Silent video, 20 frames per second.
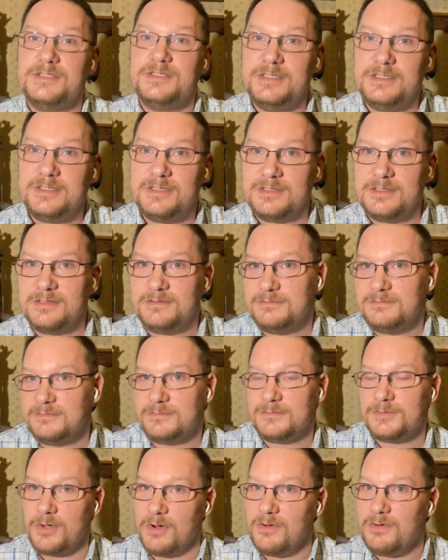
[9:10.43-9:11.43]
could
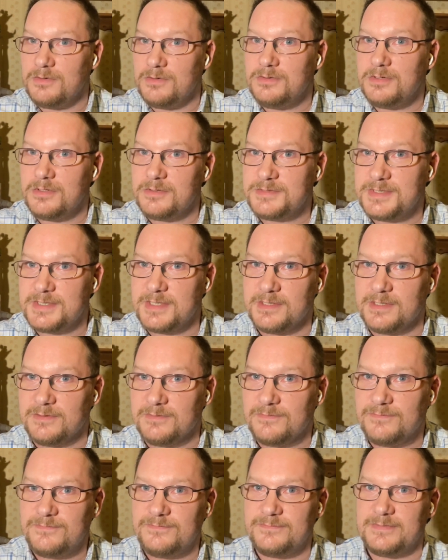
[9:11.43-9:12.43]
call
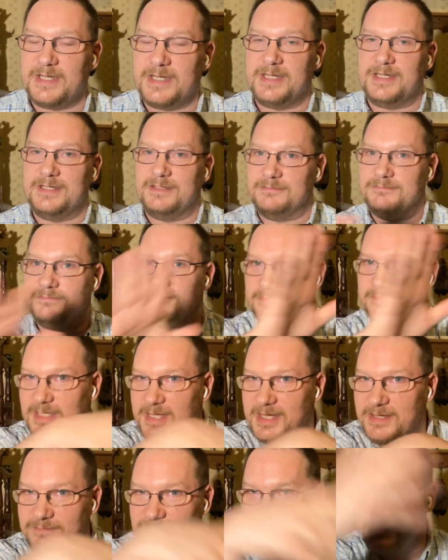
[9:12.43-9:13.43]
herself a
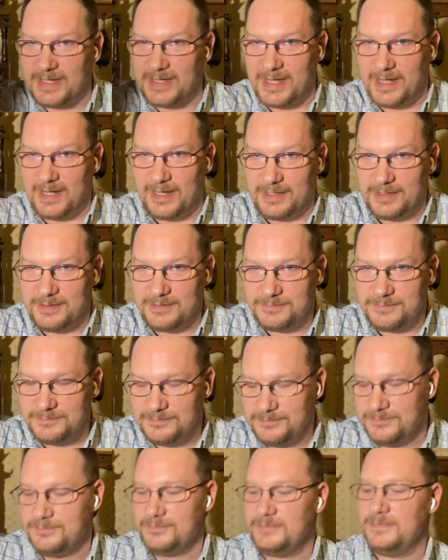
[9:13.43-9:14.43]
F hag.
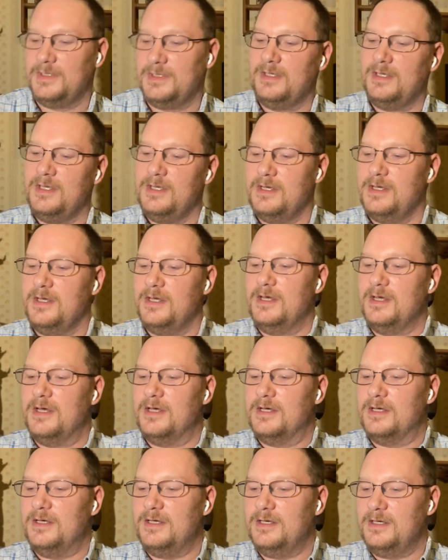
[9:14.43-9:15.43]

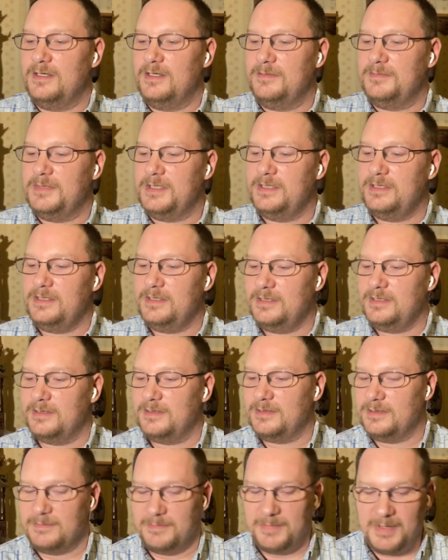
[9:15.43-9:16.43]

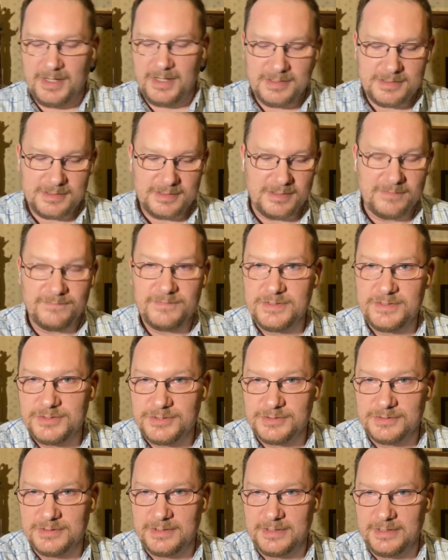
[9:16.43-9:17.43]
But
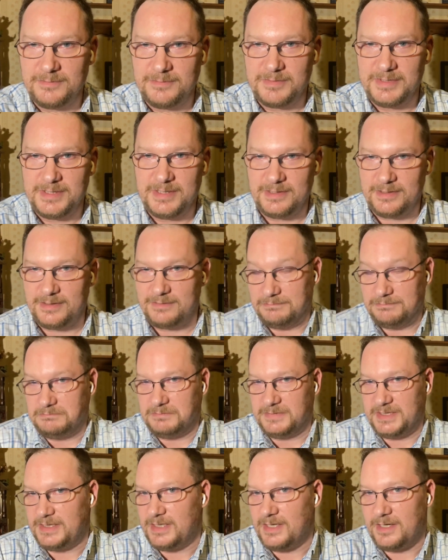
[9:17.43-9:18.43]
eventually we
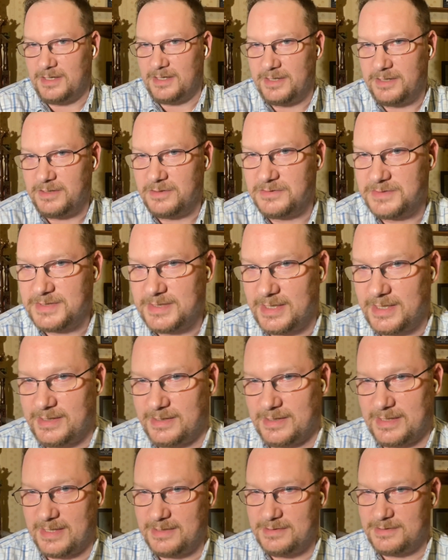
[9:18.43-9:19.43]
did not like her
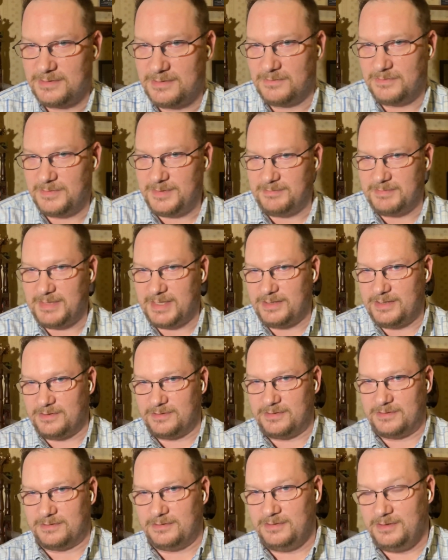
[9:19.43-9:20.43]
saying that, so we made
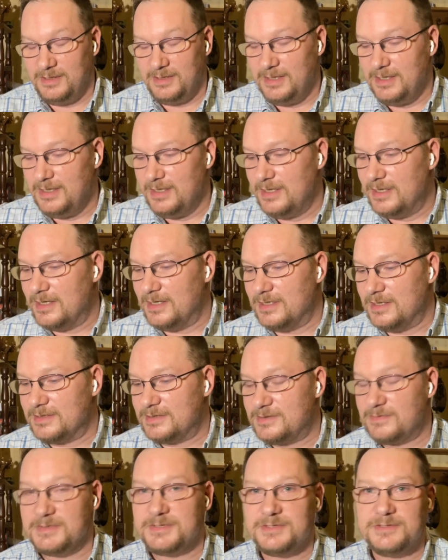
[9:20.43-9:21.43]
her
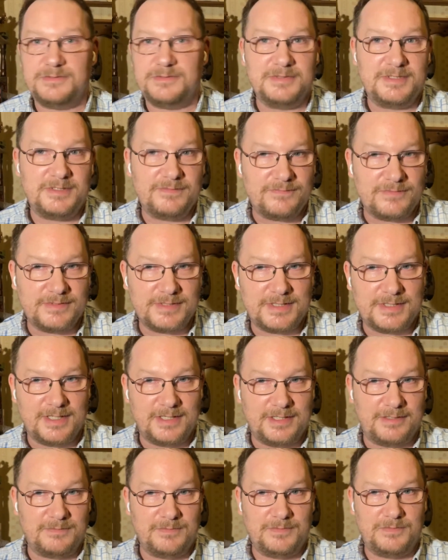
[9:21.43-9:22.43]
switch to a different
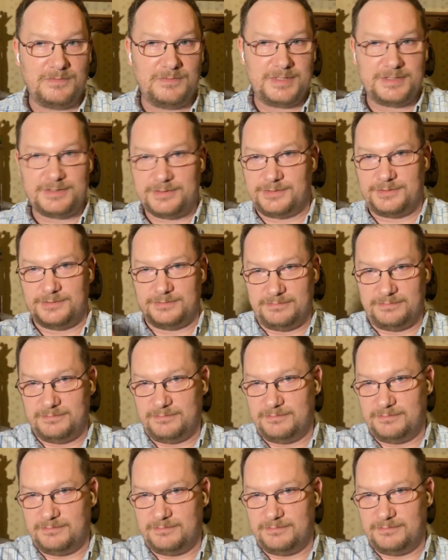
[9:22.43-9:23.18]
thing, which